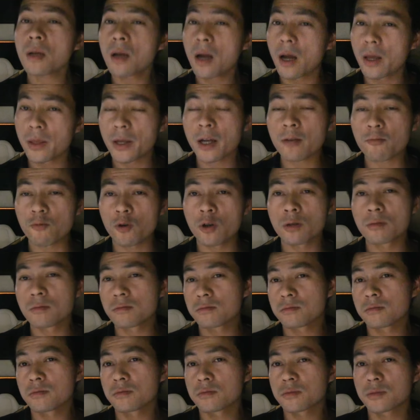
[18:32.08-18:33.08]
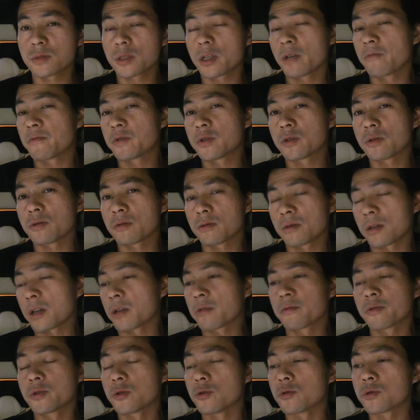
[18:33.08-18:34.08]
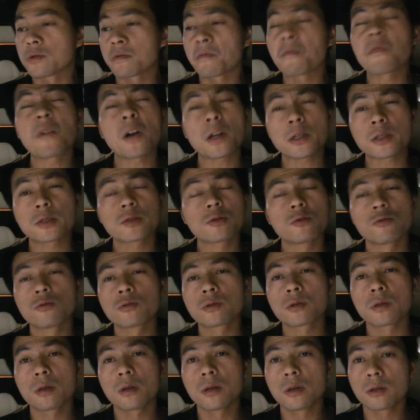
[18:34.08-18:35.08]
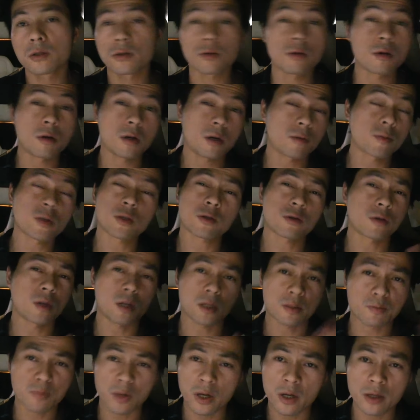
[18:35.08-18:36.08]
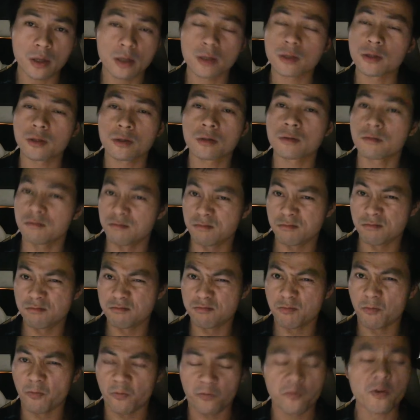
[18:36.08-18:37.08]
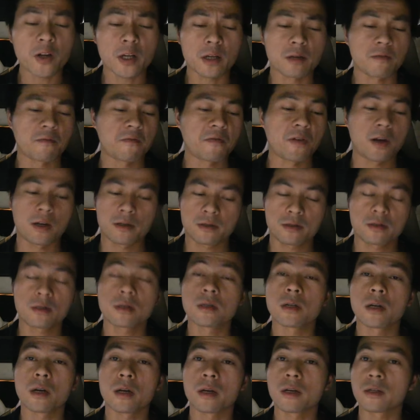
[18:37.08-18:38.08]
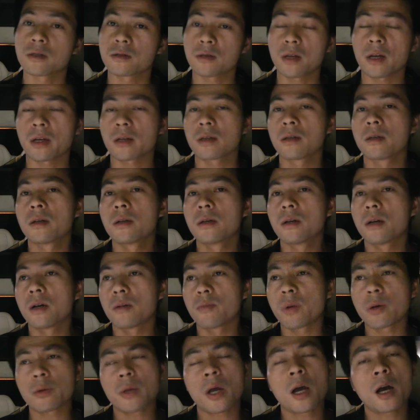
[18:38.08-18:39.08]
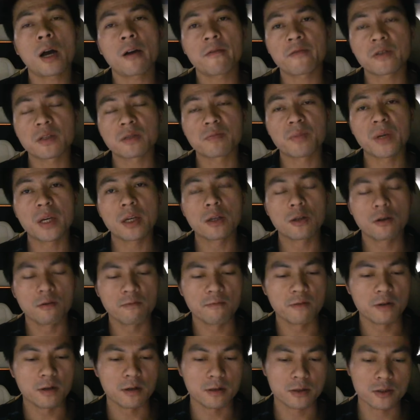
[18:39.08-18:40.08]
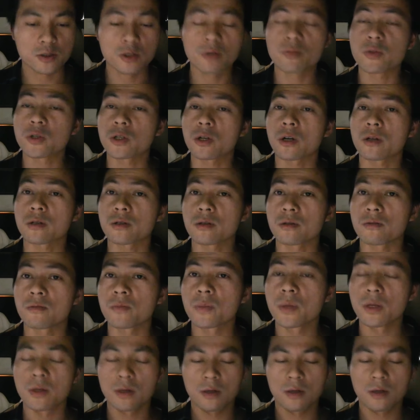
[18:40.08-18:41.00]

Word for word: And that one gives you a lot of juice, fast juice, so I'm not gonna explain, it's just freaking fast. Yeah, it's like about half the speed of a supercharger.